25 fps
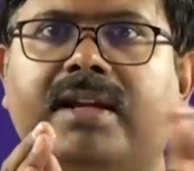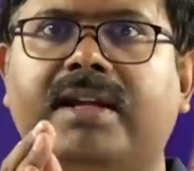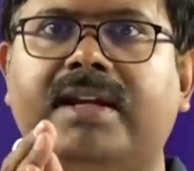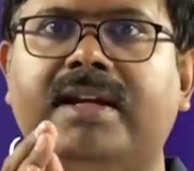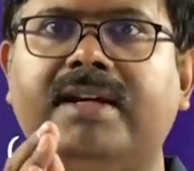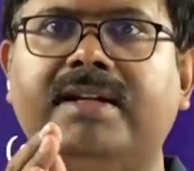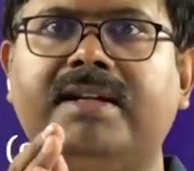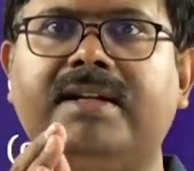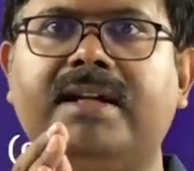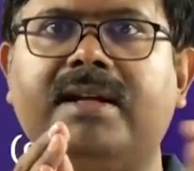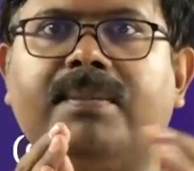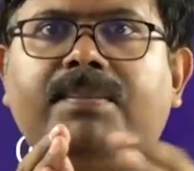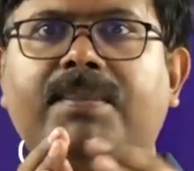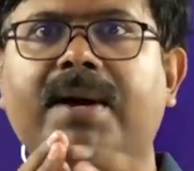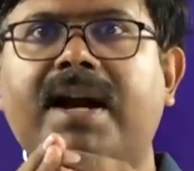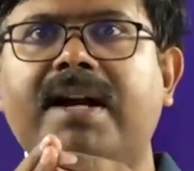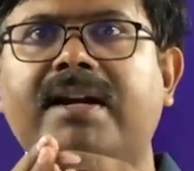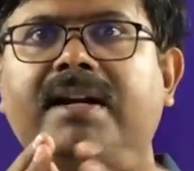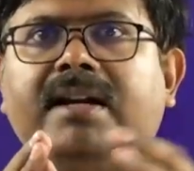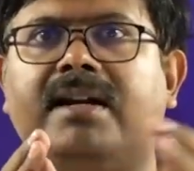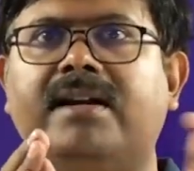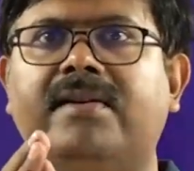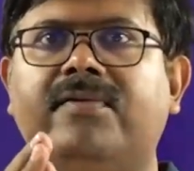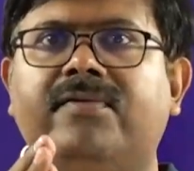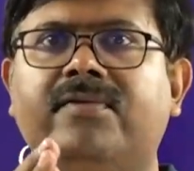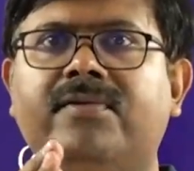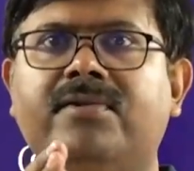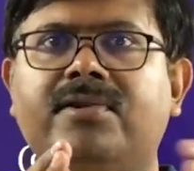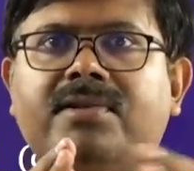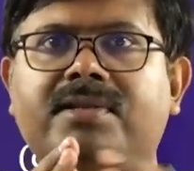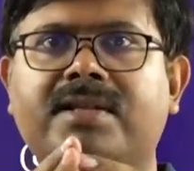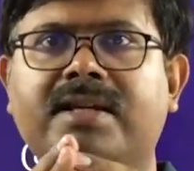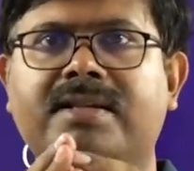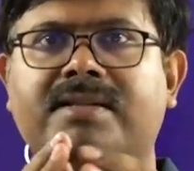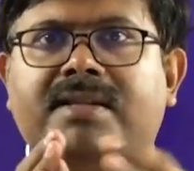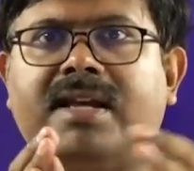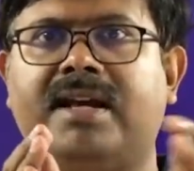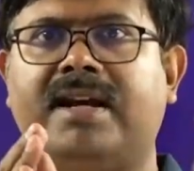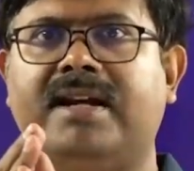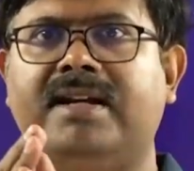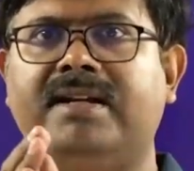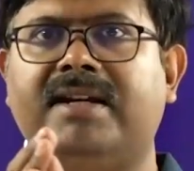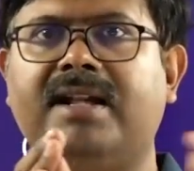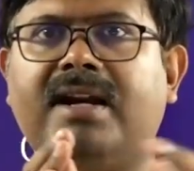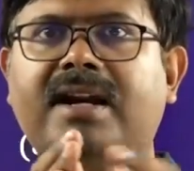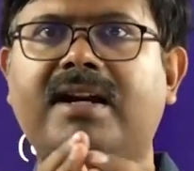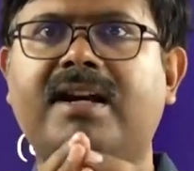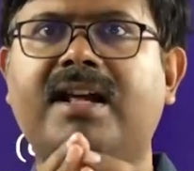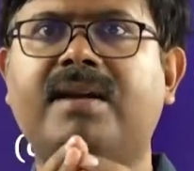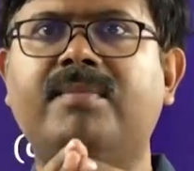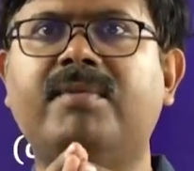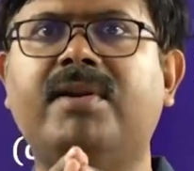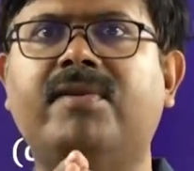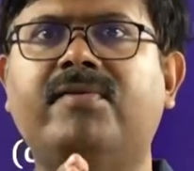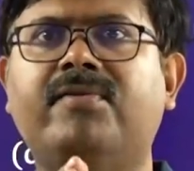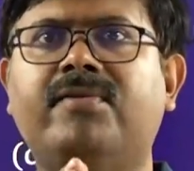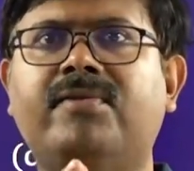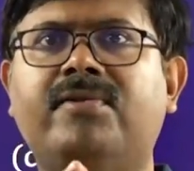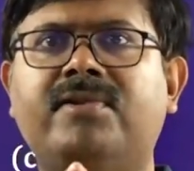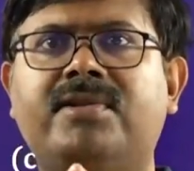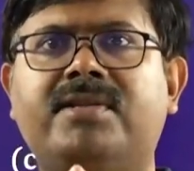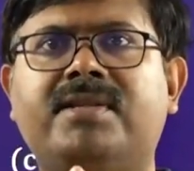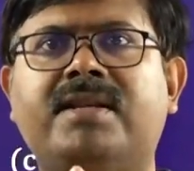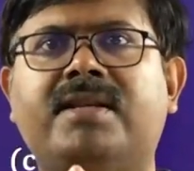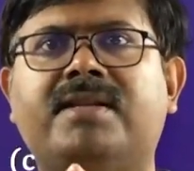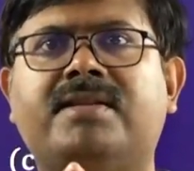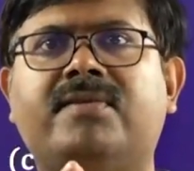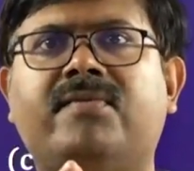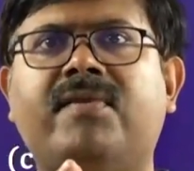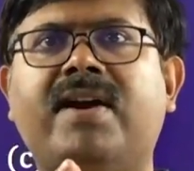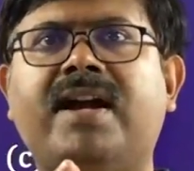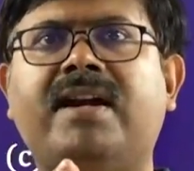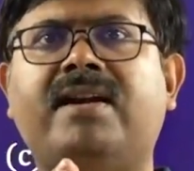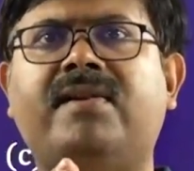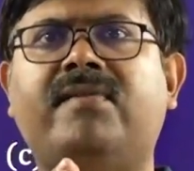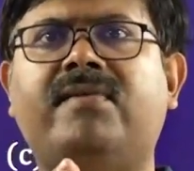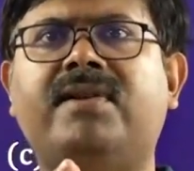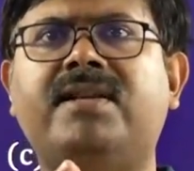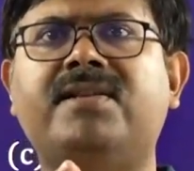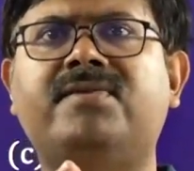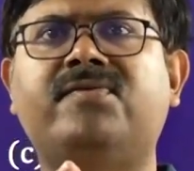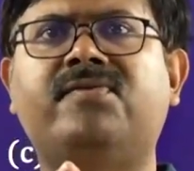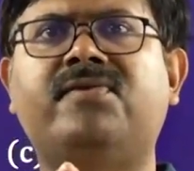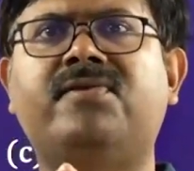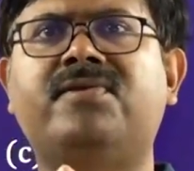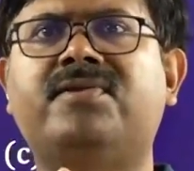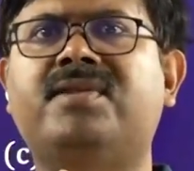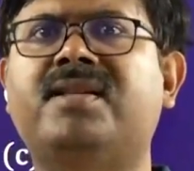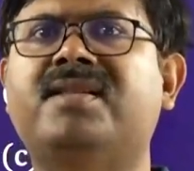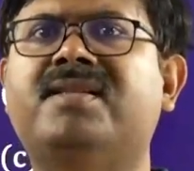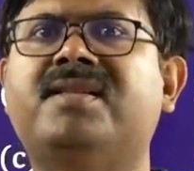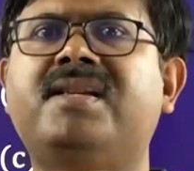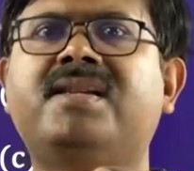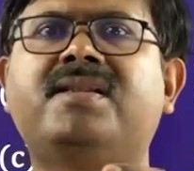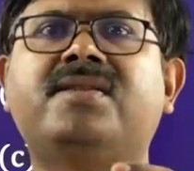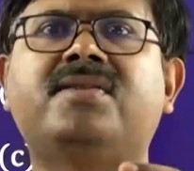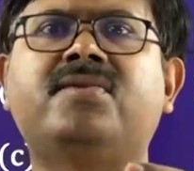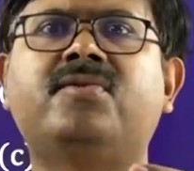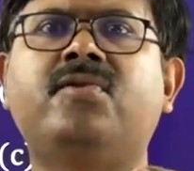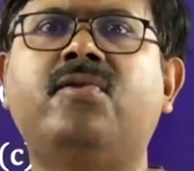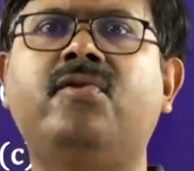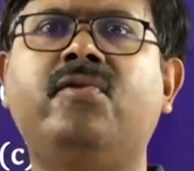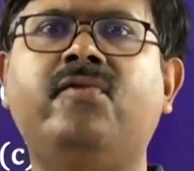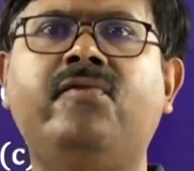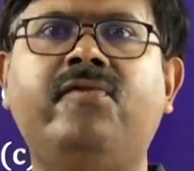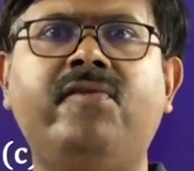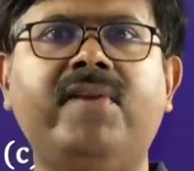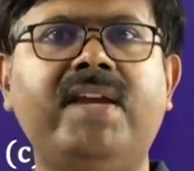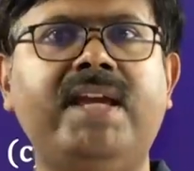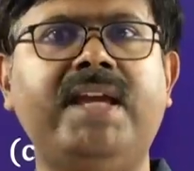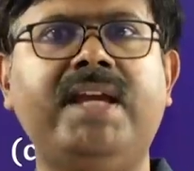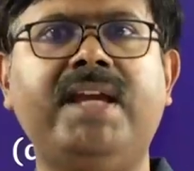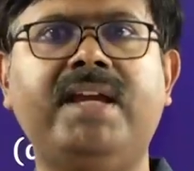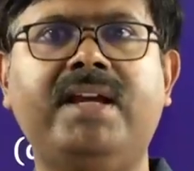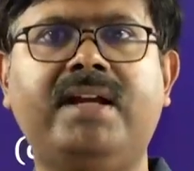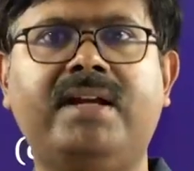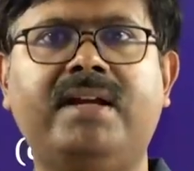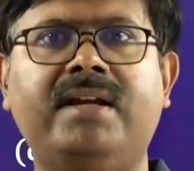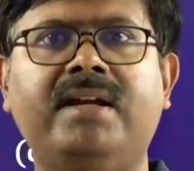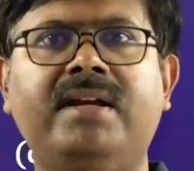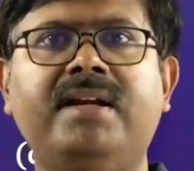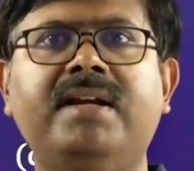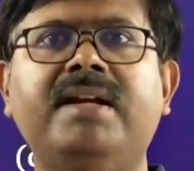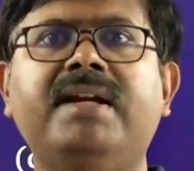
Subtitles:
interparticle forces or interatomic forces, van der Waals forces is so weak,